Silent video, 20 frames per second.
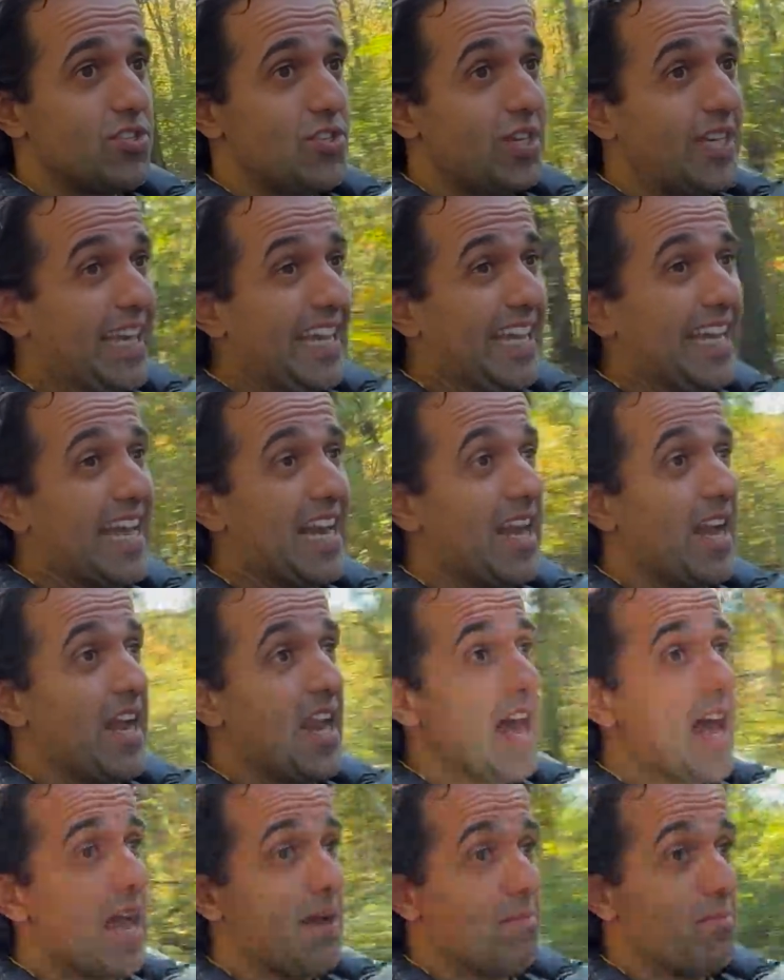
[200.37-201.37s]
you can get a
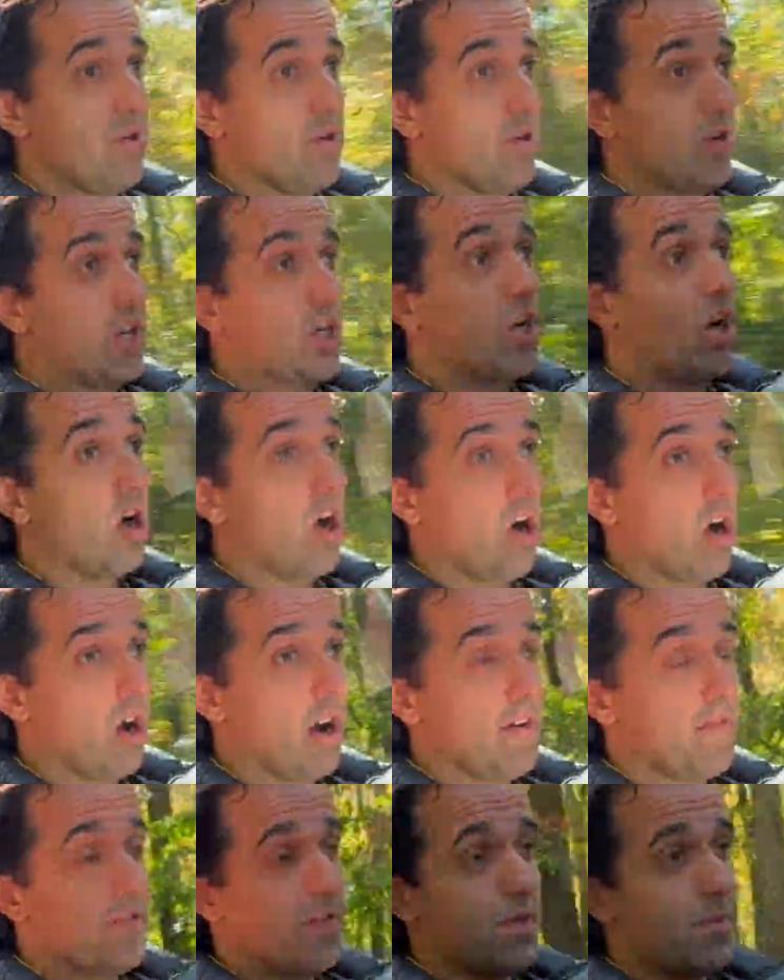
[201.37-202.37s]
lot more
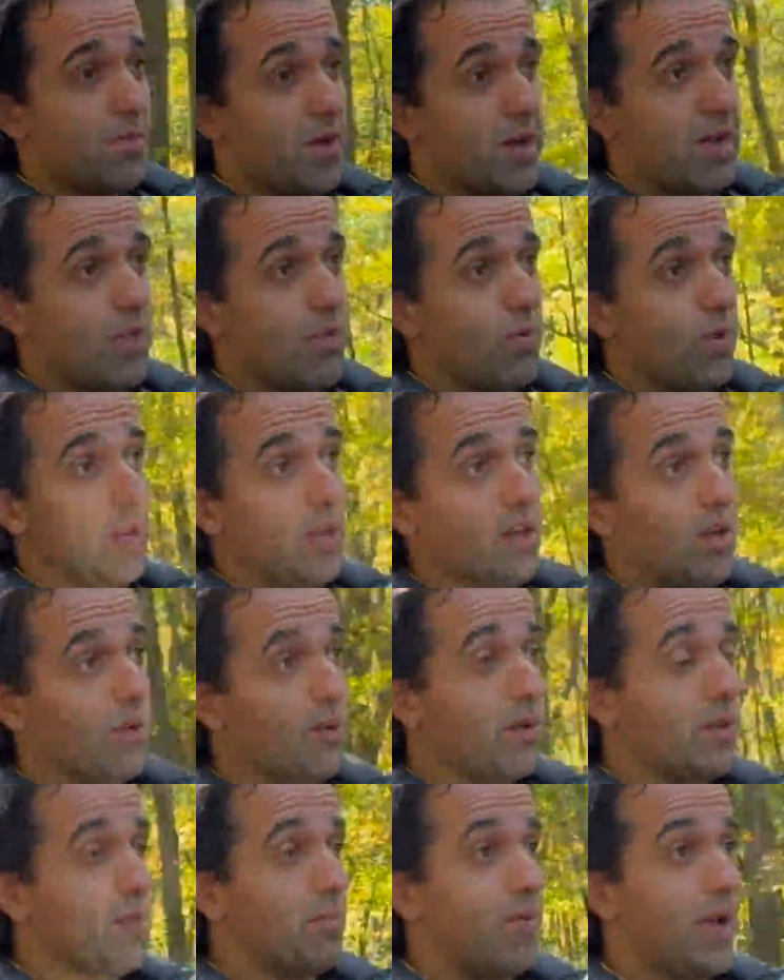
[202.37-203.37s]
car for the money when you go
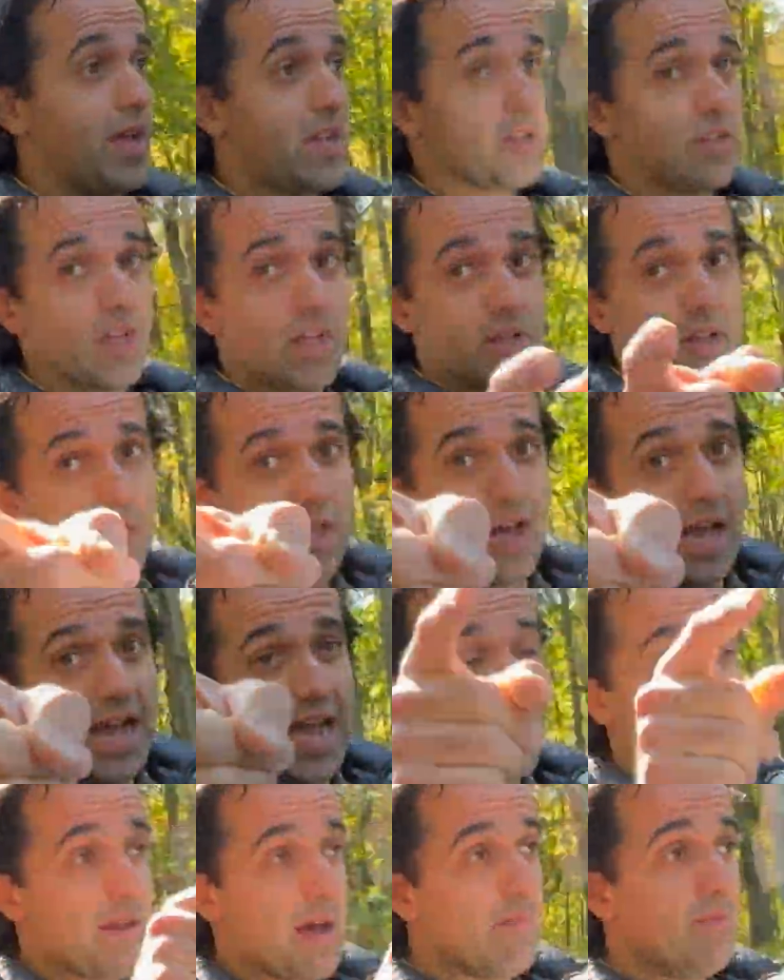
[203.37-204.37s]
with other brands.
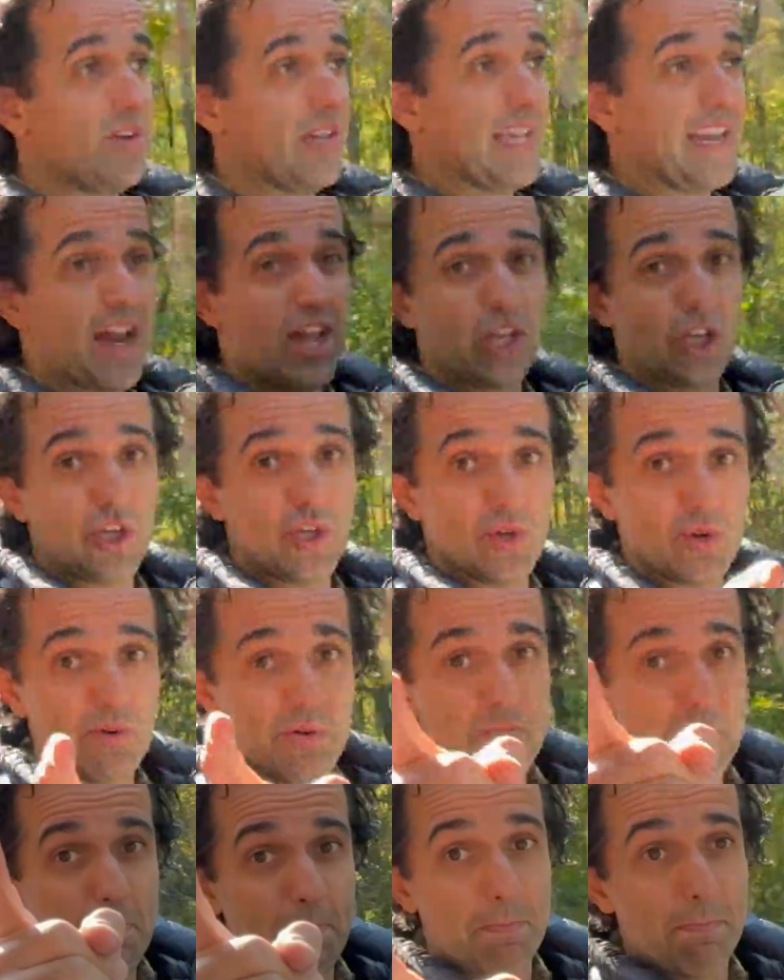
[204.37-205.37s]
I'm looking at
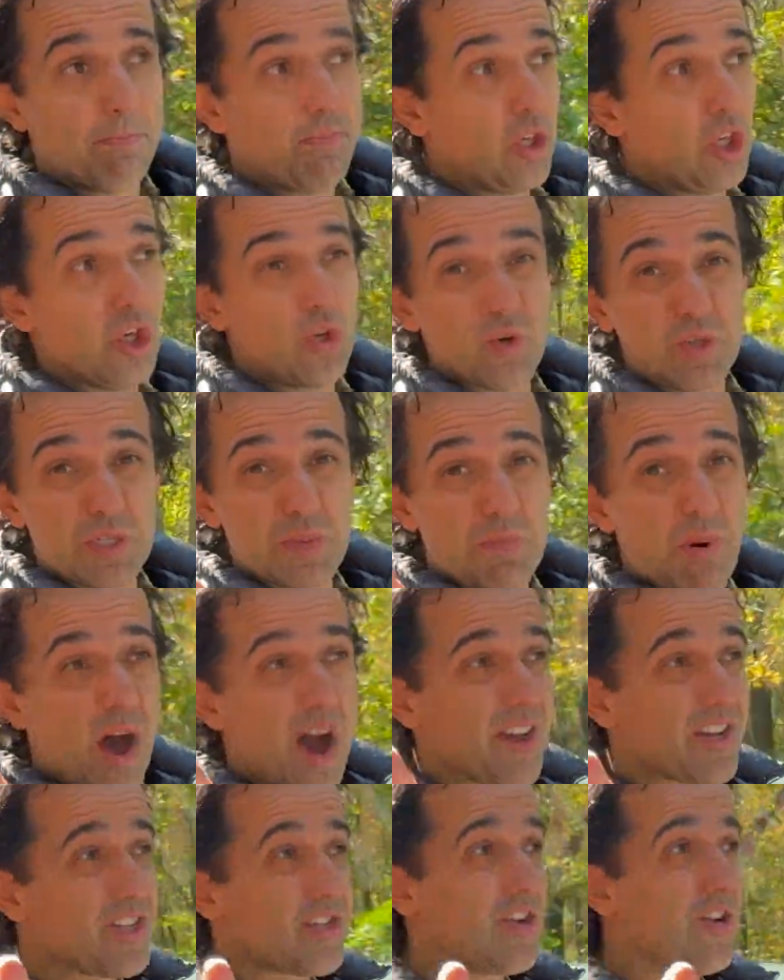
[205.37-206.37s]
used
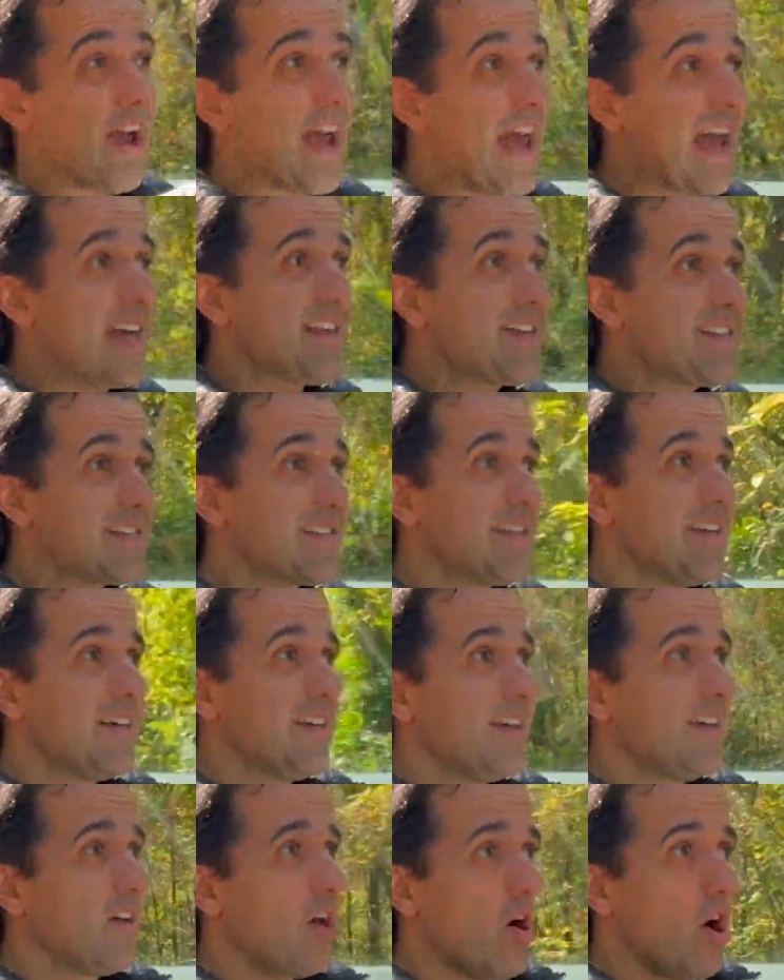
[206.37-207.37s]
Boxster S
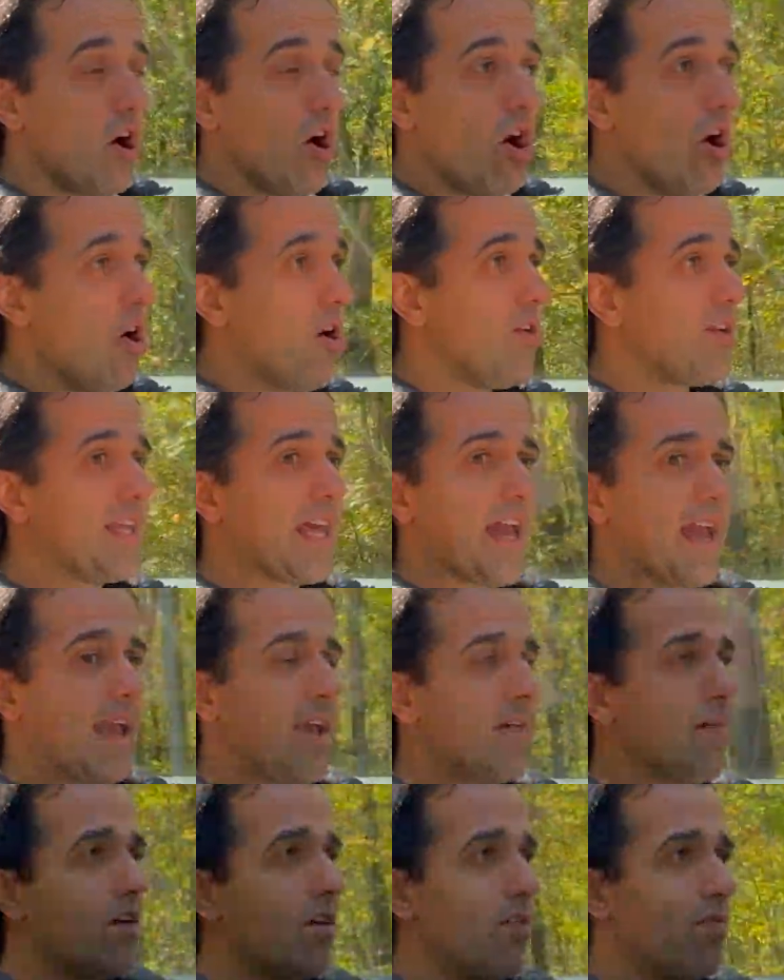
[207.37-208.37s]
all day
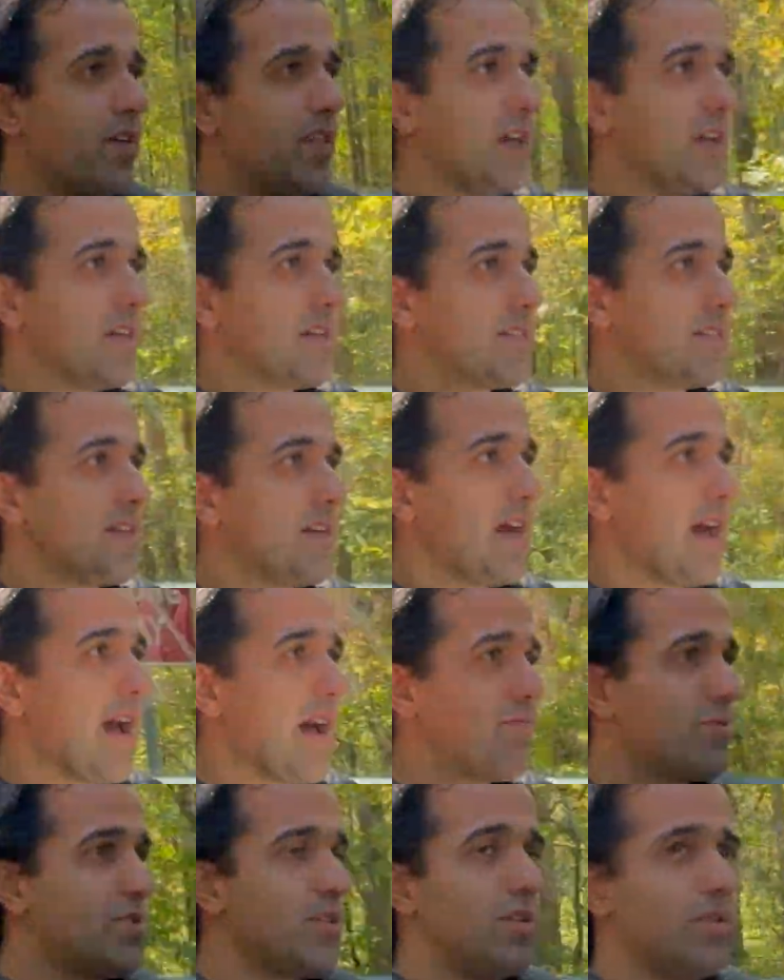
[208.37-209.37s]
over this,
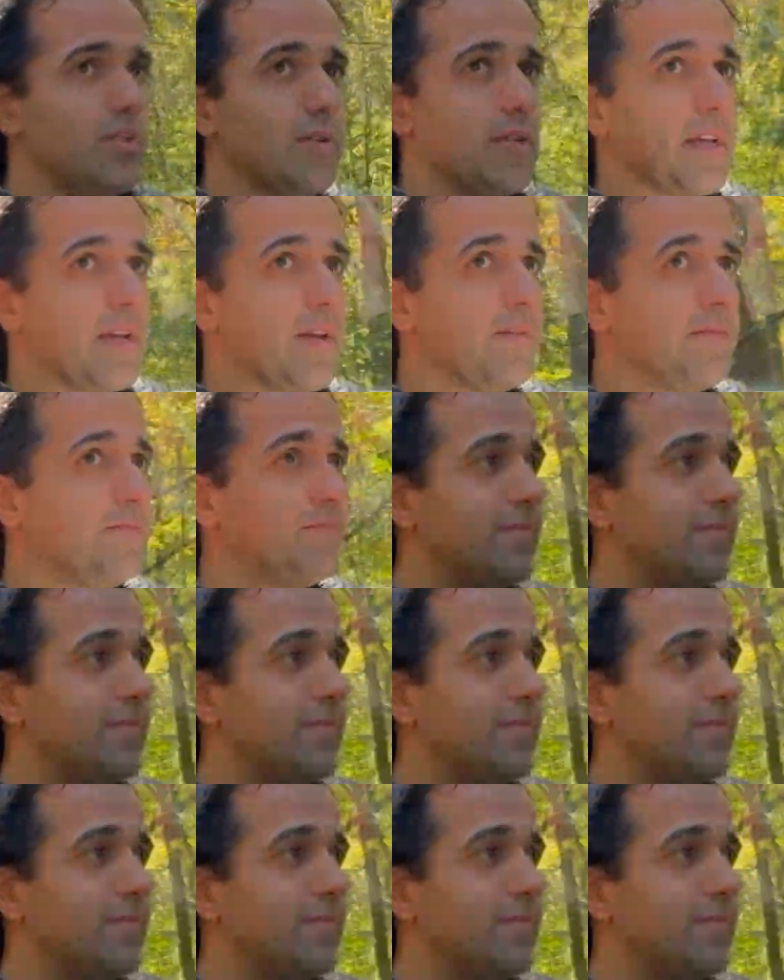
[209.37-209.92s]
absolutely.